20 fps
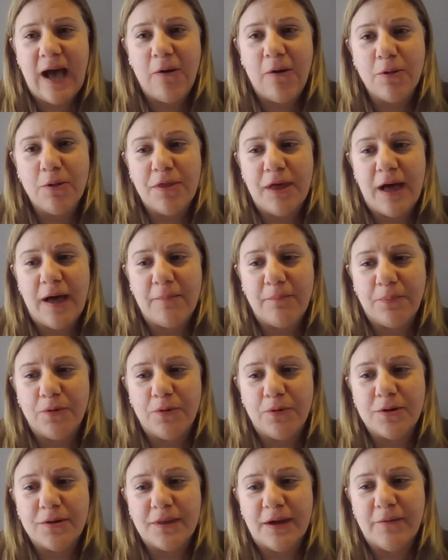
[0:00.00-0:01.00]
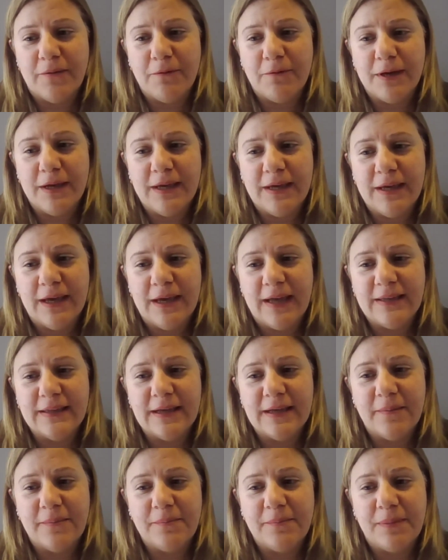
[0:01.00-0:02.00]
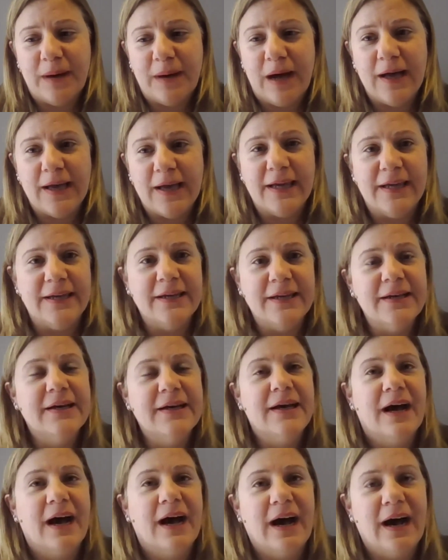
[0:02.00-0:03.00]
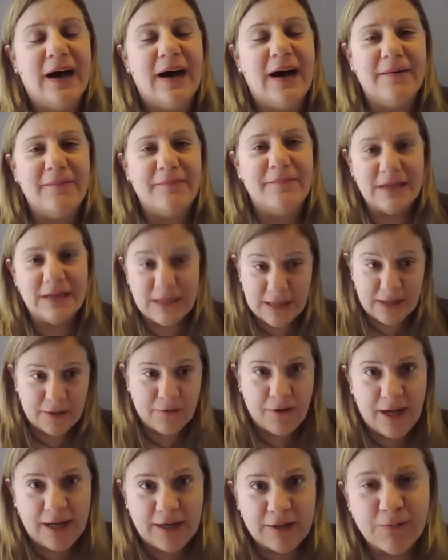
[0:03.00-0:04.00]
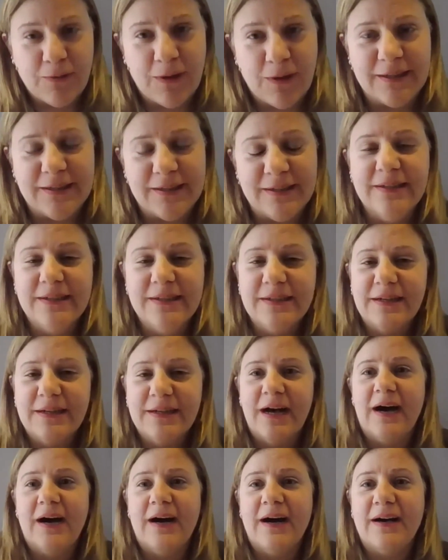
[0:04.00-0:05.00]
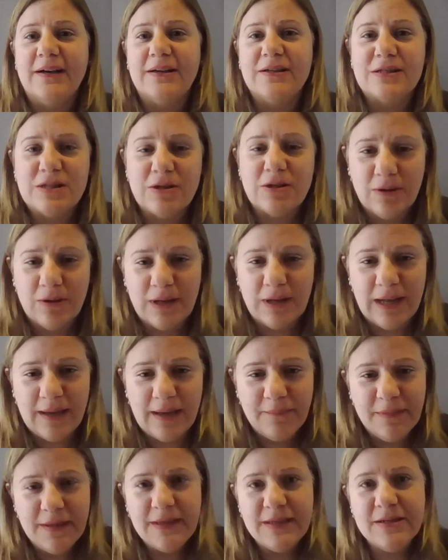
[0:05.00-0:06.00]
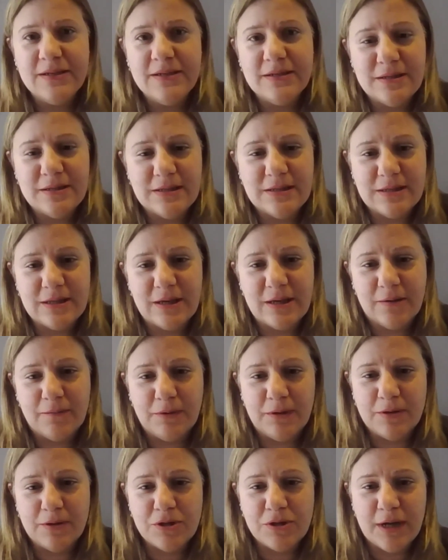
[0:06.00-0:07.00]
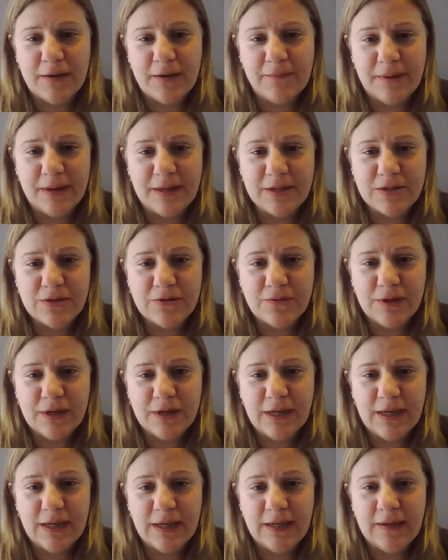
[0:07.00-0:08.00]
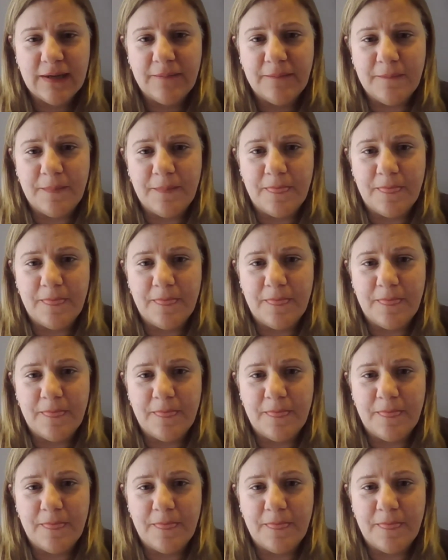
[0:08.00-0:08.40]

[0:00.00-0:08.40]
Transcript: how that book that we end up buying is the correct one. So let me start with sharing my screen.